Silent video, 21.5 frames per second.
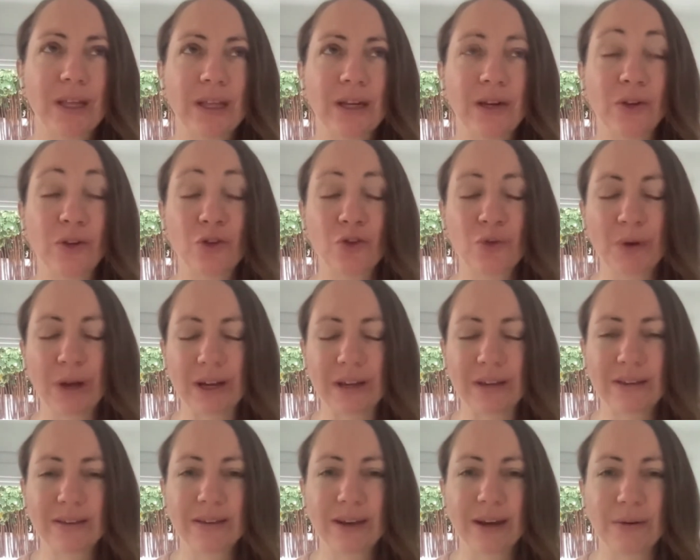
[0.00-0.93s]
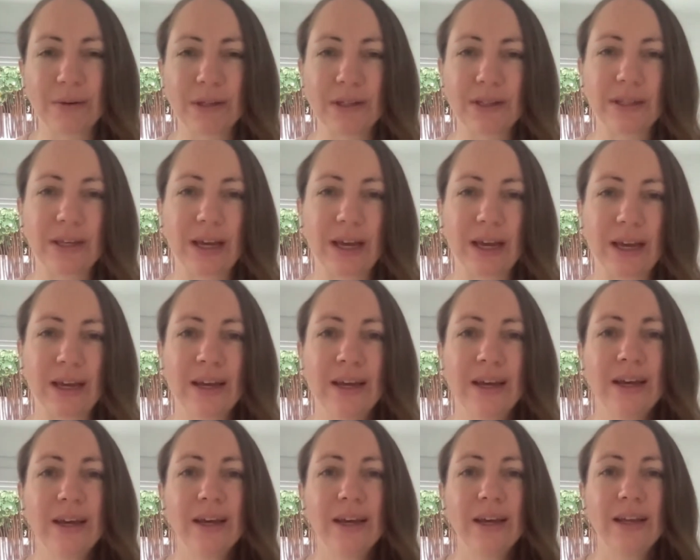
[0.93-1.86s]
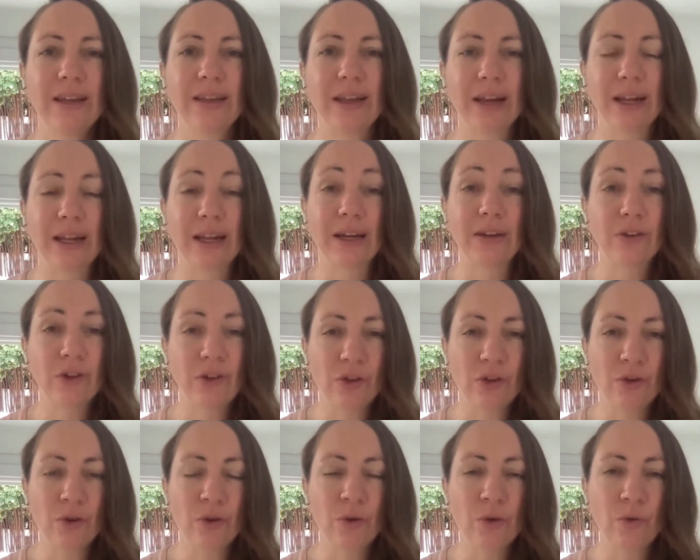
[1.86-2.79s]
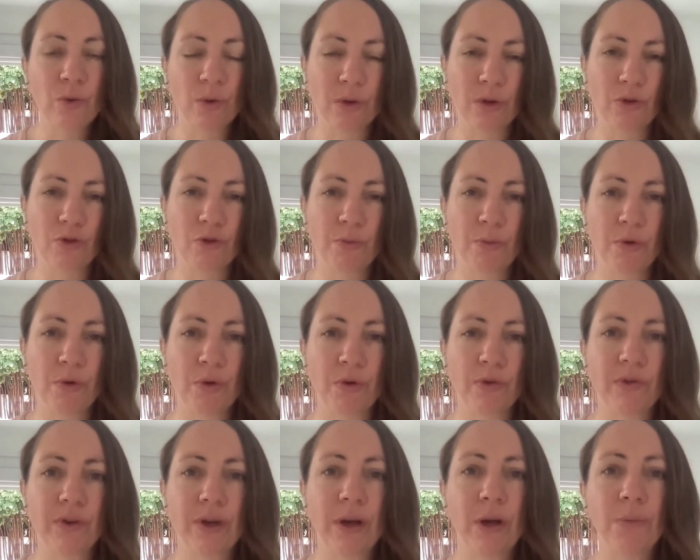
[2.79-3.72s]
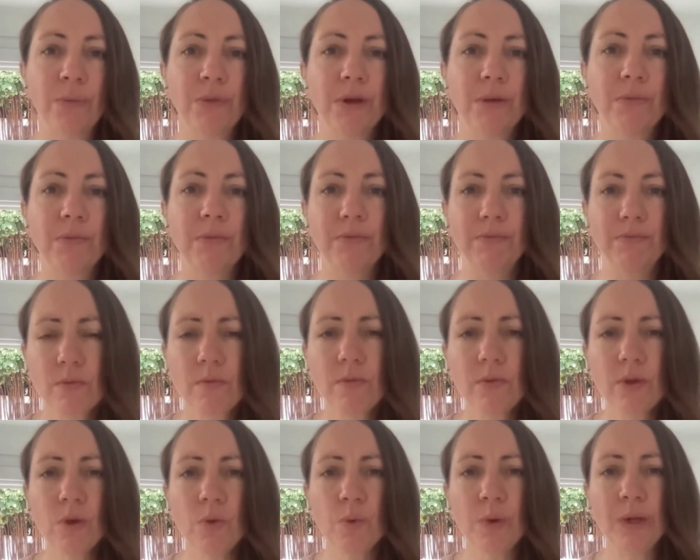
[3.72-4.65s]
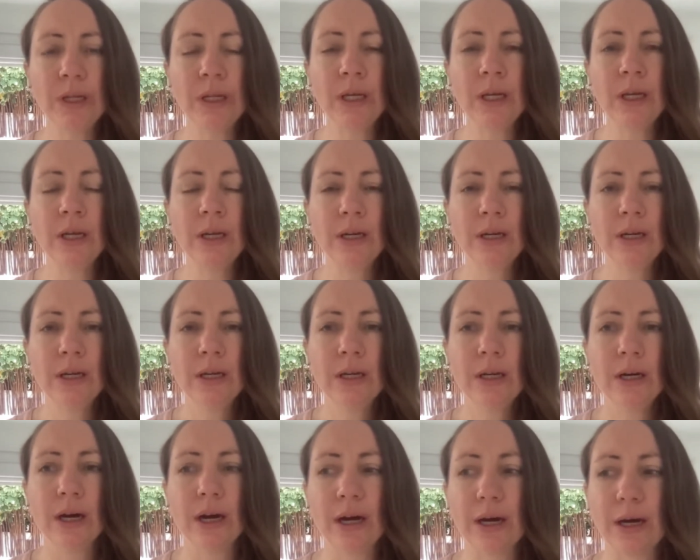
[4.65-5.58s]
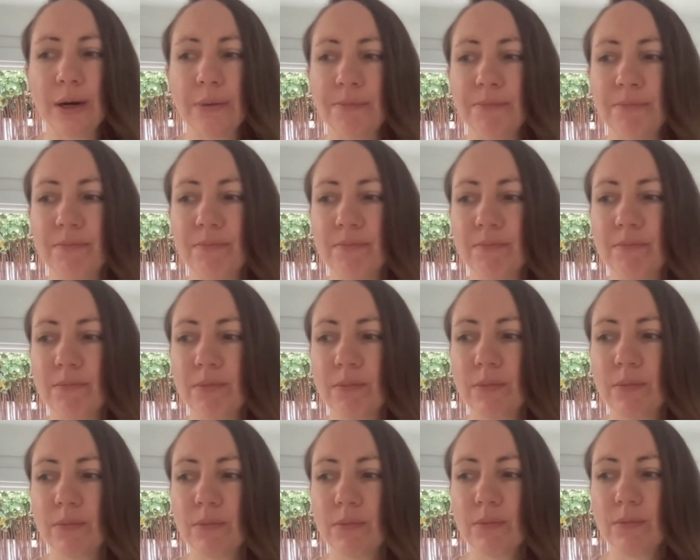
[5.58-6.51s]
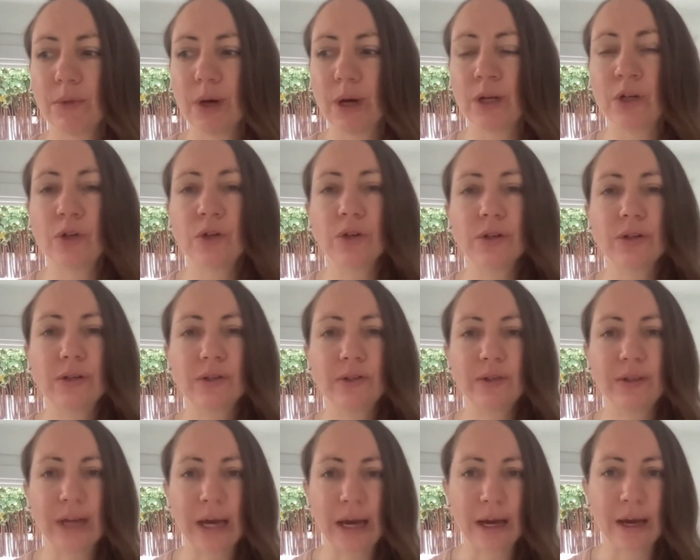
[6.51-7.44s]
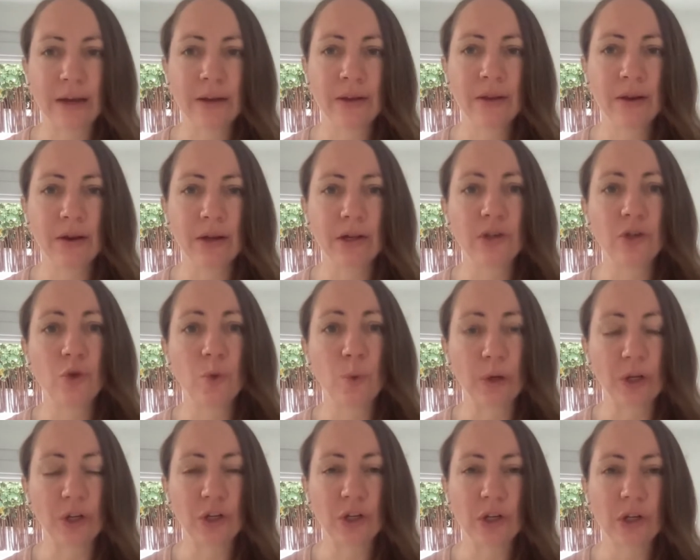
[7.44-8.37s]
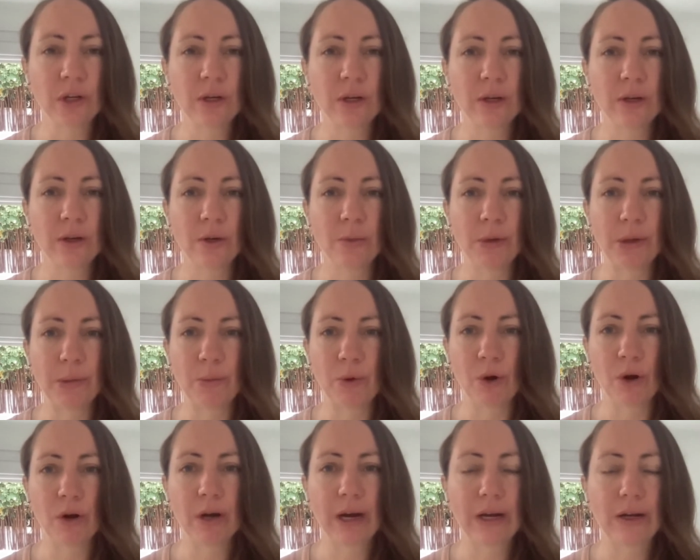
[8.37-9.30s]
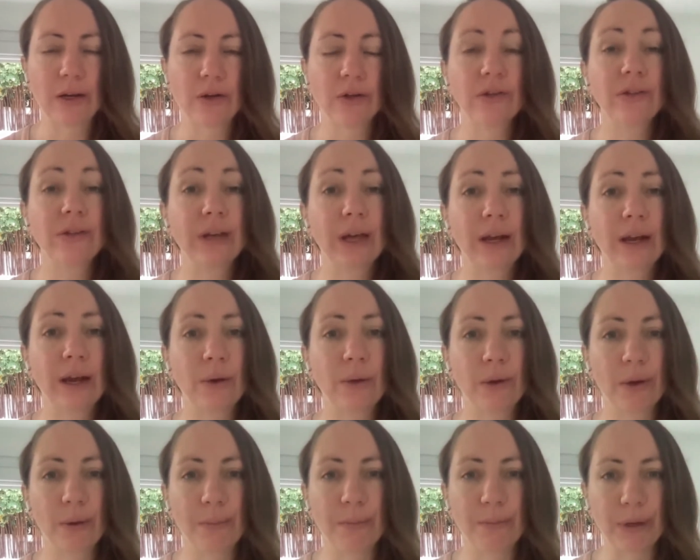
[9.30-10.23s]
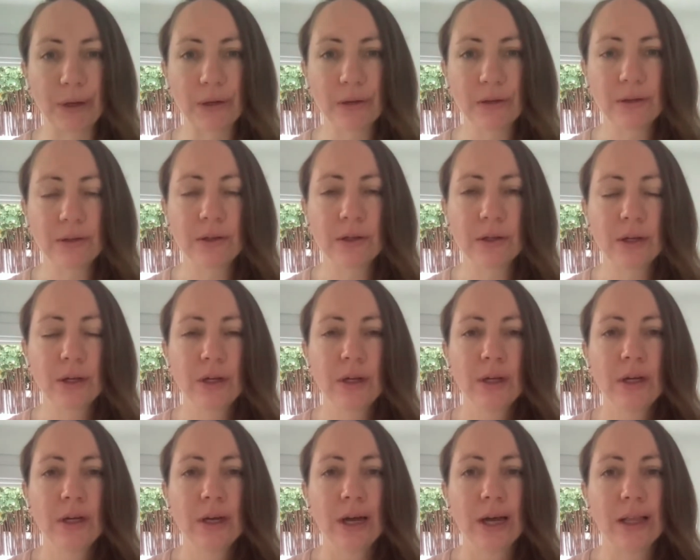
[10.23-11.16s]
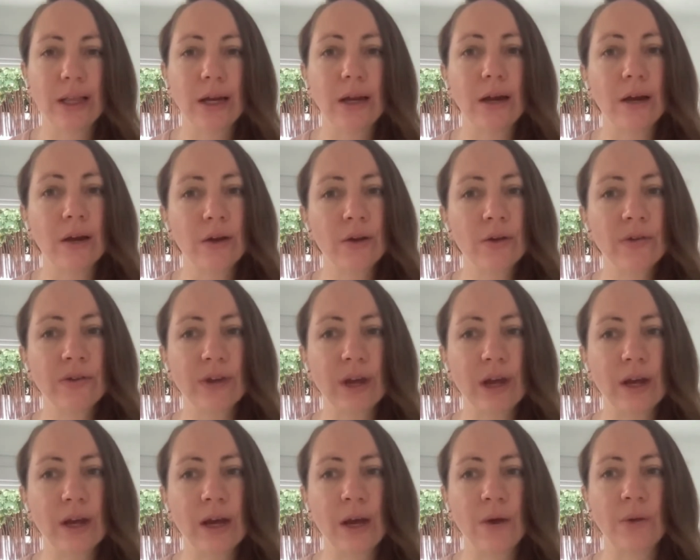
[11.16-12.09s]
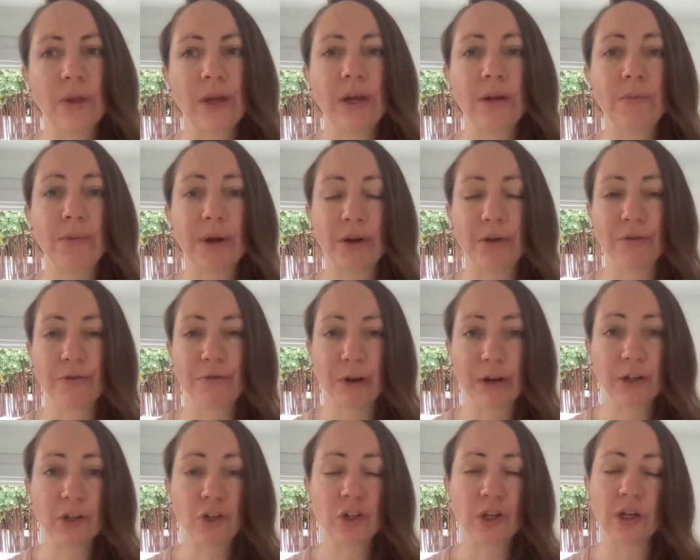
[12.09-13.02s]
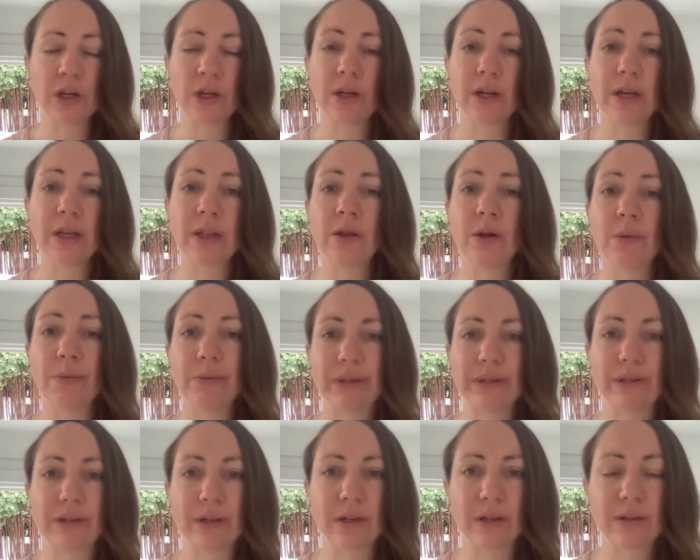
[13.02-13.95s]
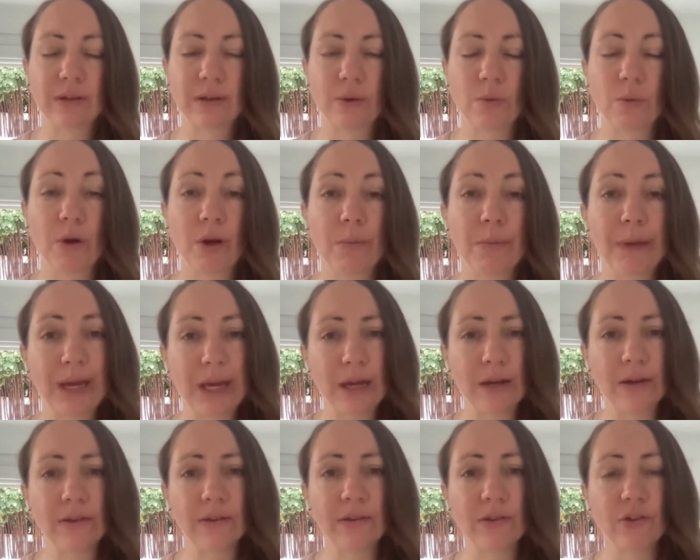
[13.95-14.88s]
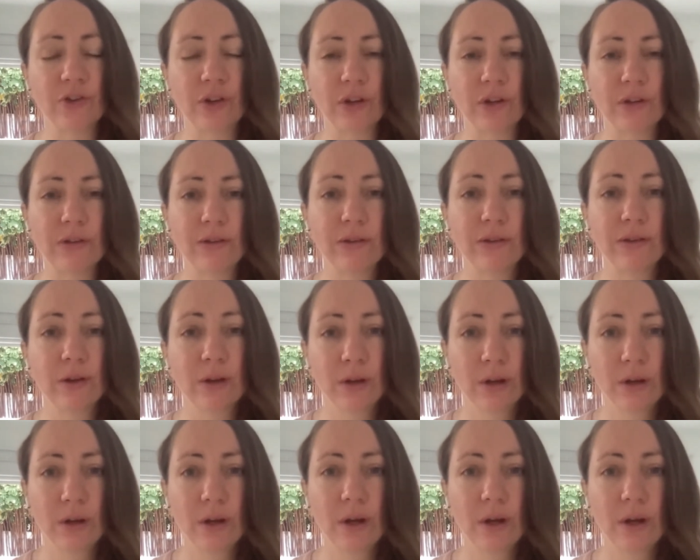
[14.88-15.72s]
little tricks, I would say, that I like to use with entrepreneurs to help them really um, understand their intuition a little bit more, understand how they're built, and then understand how they can better function in their business and while making decisions